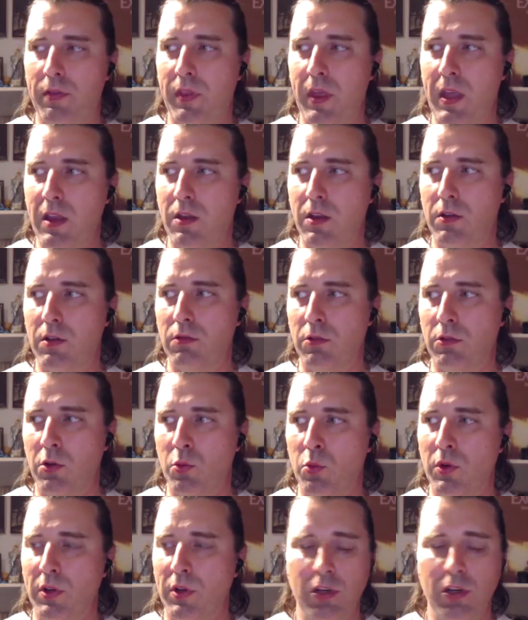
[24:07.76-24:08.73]
I think
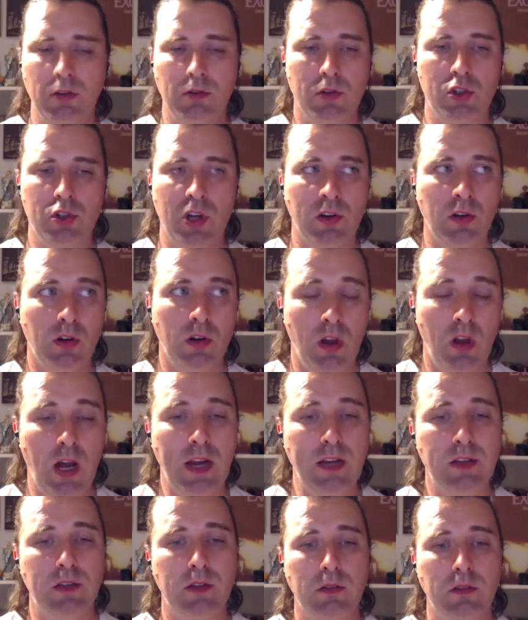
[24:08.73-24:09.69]
you really shone a
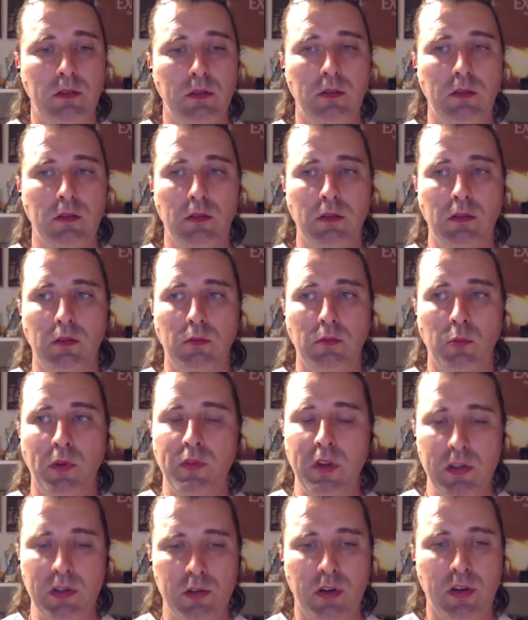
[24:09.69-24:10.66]
light
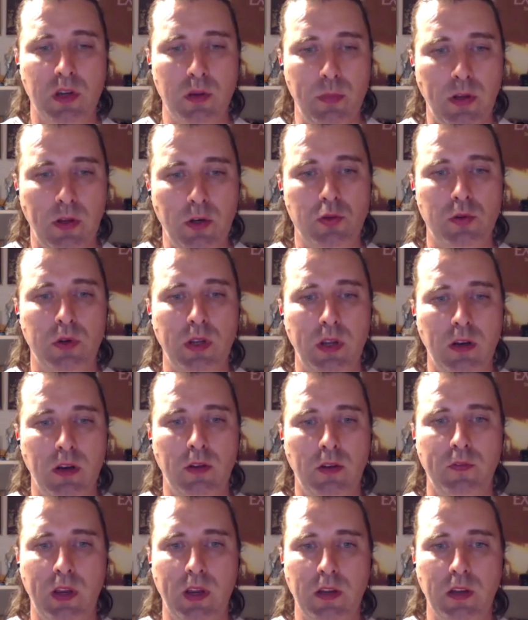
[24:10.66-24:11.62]
with this documentary,
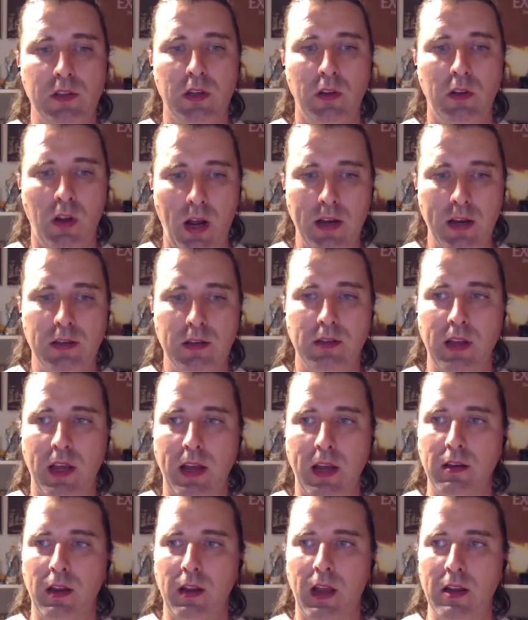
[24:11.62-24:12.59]
and I think it's a light
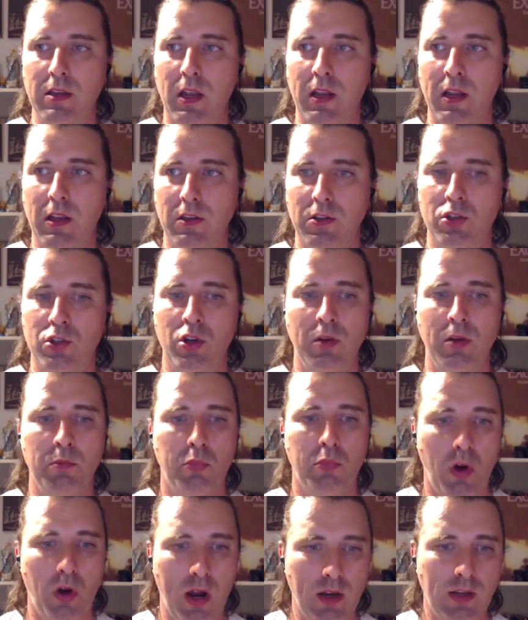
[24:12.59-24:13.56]
that has
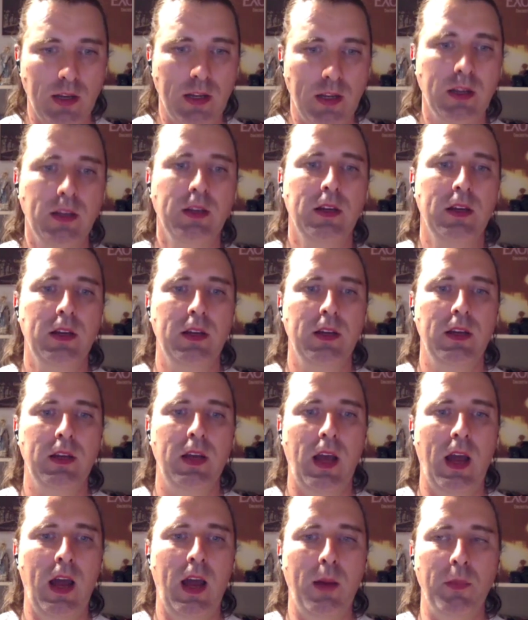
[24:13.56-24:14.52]
shone brightly
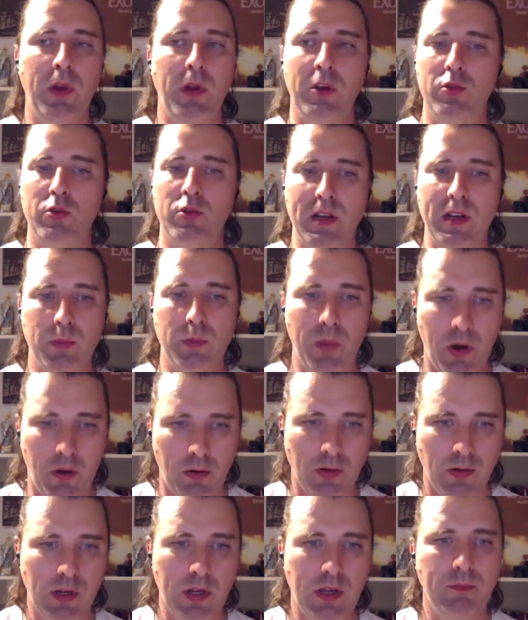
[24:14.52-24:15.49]
and
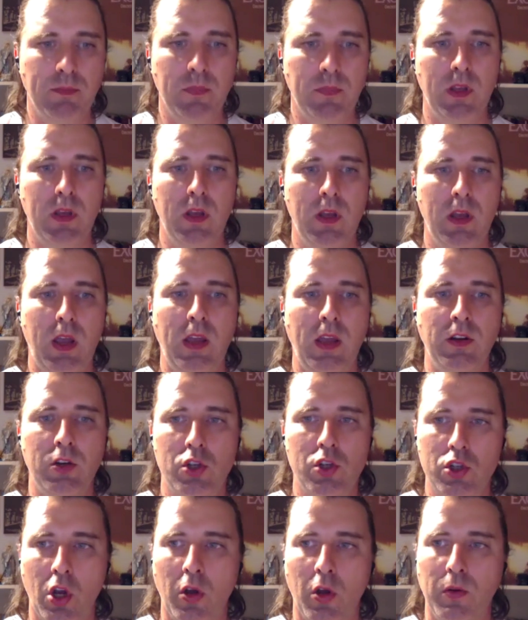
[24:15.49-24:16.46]
transparently, and
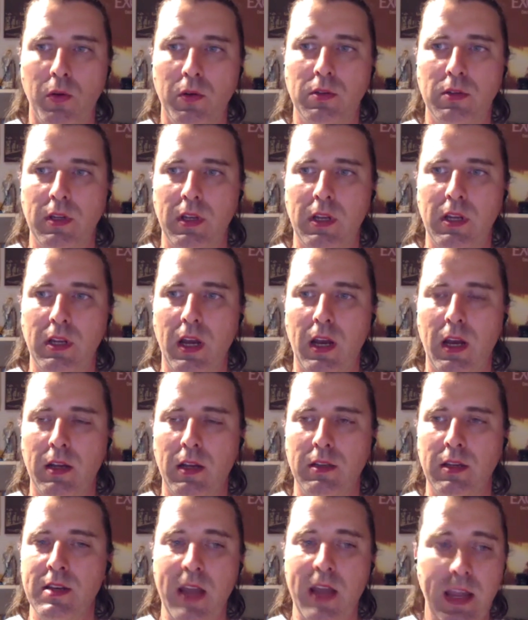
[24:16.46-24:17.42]
has showed
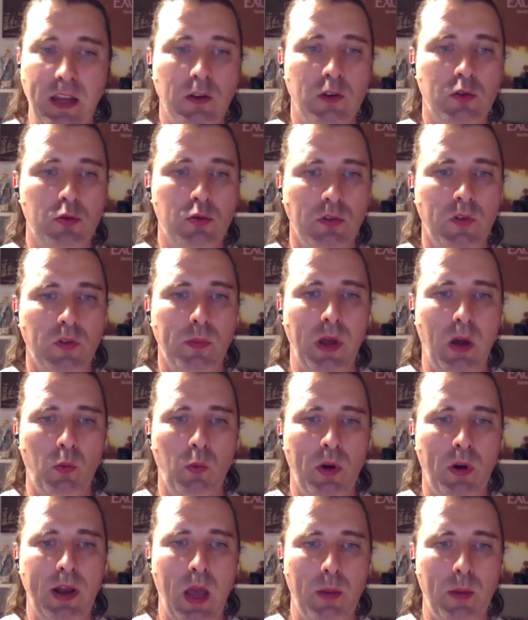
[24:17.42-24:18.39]
the naked truth
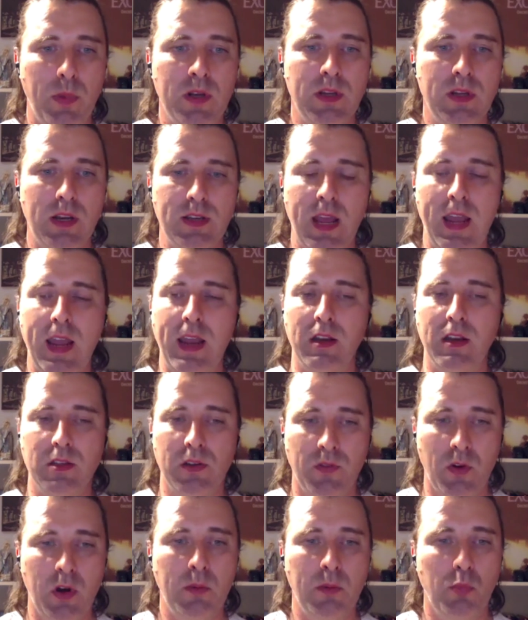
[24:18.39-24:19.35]
about what happened that day. And
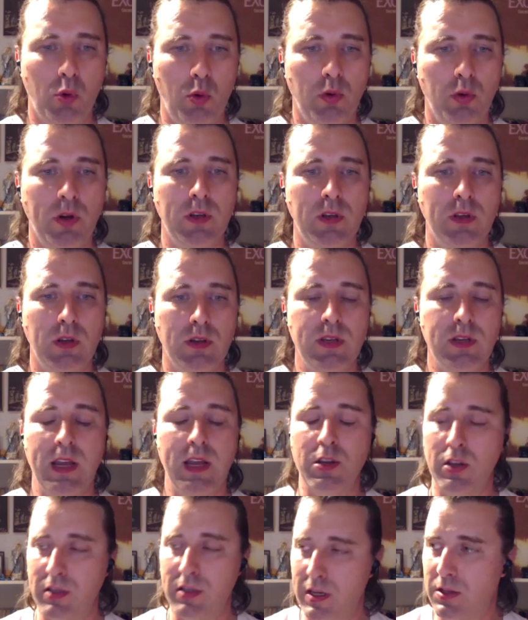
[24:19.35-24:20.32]
it's very important
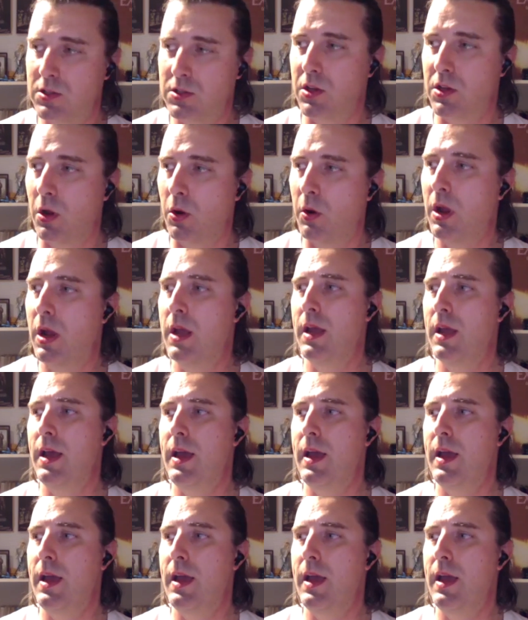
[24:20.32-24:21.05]
that you did so.